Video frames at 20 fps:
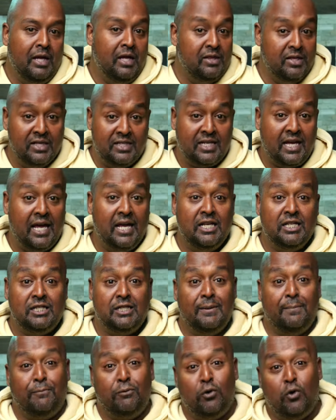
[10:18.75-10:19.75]
In this
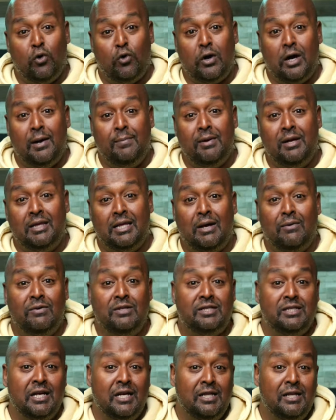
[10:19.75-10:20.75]
case, the programming that
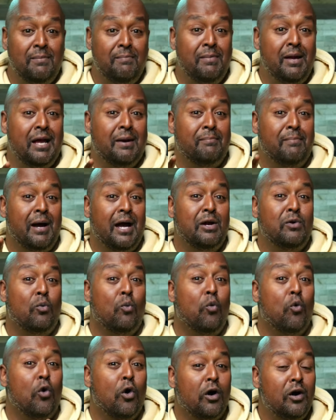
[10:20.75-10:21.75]
was done to make
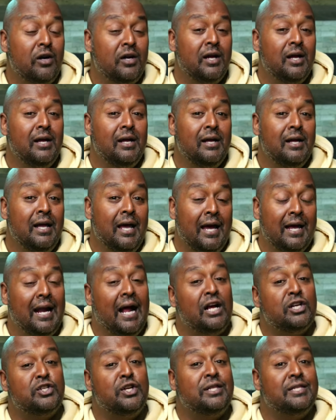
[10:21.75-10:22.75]
mine work,
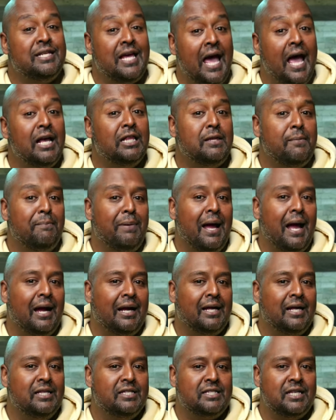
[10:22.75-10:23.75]
it actually tagged the
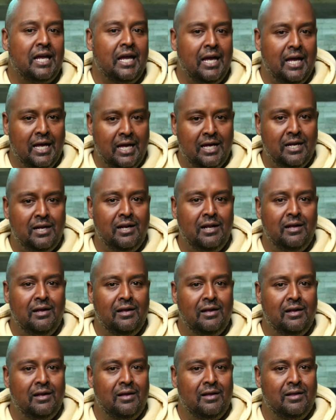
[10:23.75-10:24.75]
packets
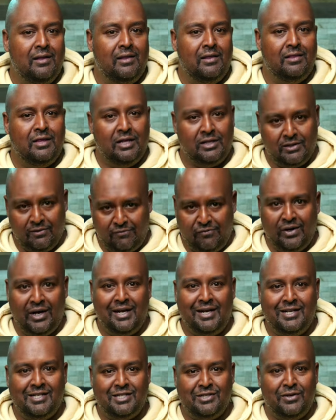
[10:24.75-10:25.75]
in the
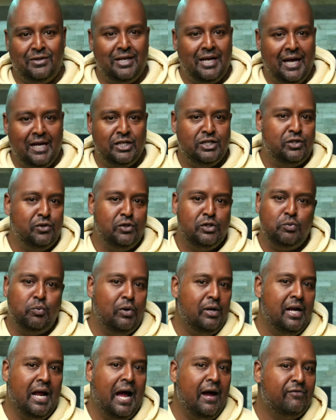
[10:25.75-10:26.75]
device so the
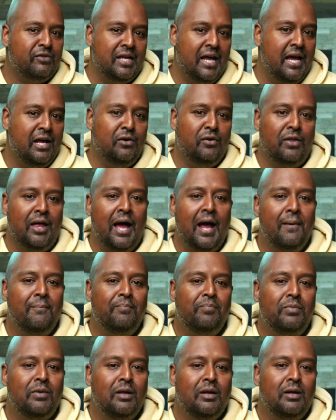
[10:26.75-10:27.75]
ASUS wouldn't have to handle
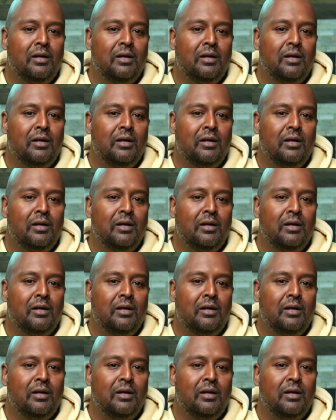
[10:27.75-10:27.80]
that.